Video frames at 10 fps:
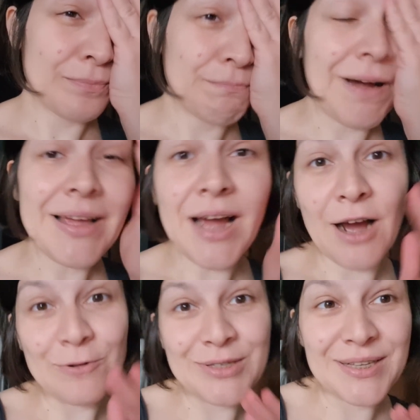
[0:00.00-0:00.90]
My
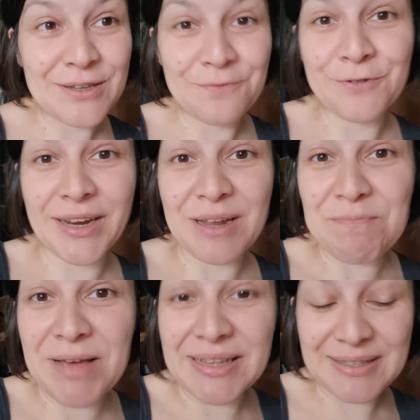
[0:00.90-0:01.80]
house is a freaking
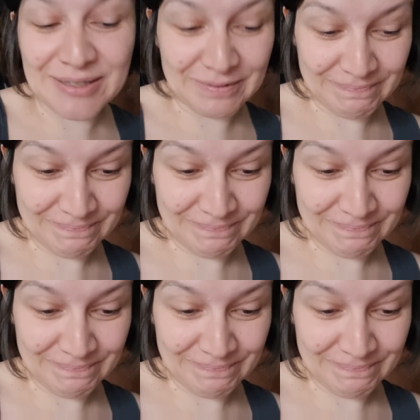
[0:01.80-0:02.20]
mess.